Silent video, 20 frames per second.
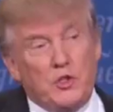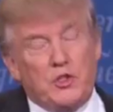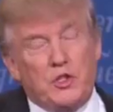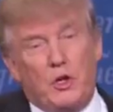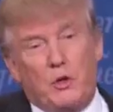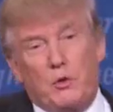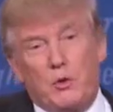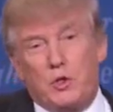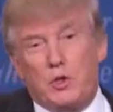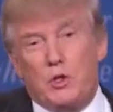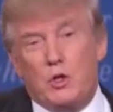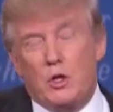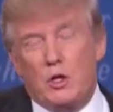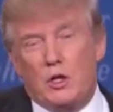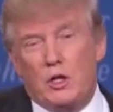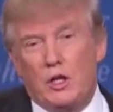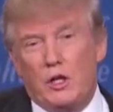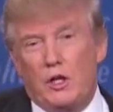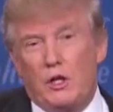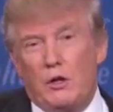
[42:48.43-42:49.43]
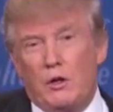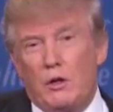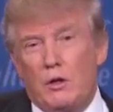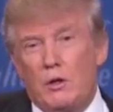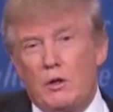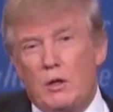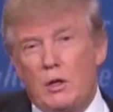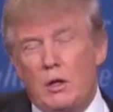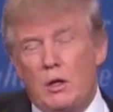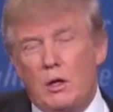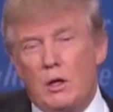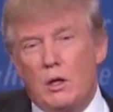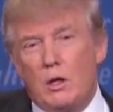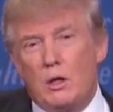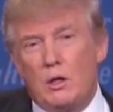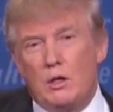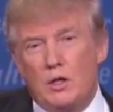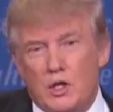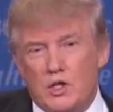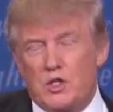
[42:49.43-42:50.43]
Secretary Clinton
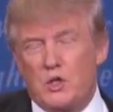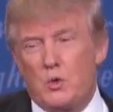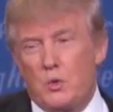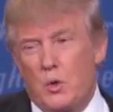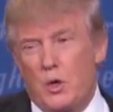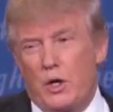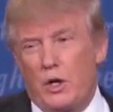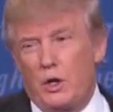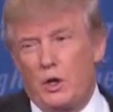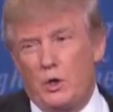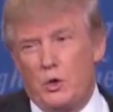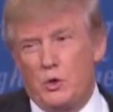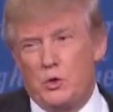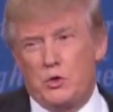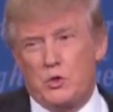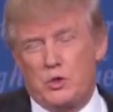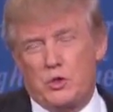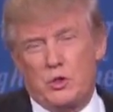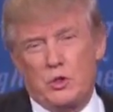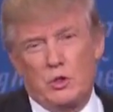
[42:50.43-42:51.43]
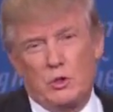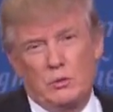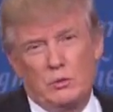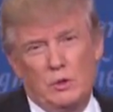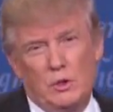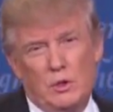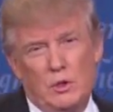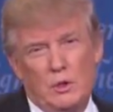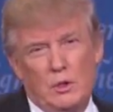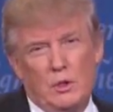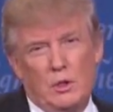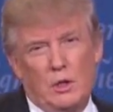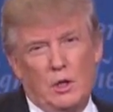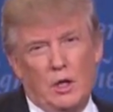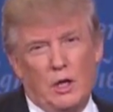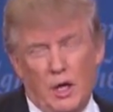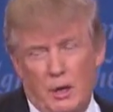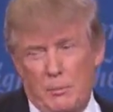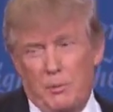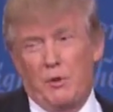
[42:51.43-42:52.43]
doesn't want to use
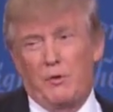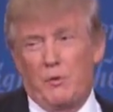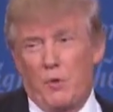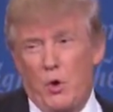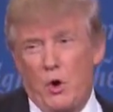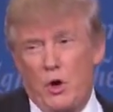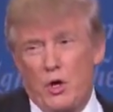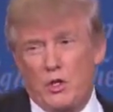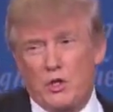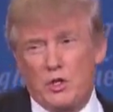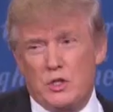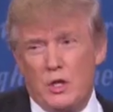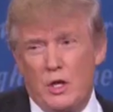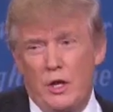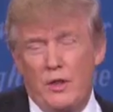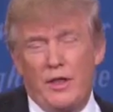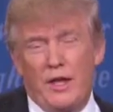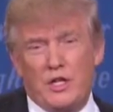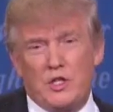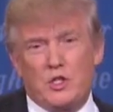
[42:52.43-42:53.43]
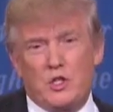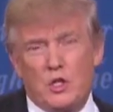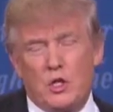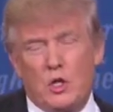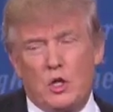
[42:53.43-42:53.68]
a couple of words, and that's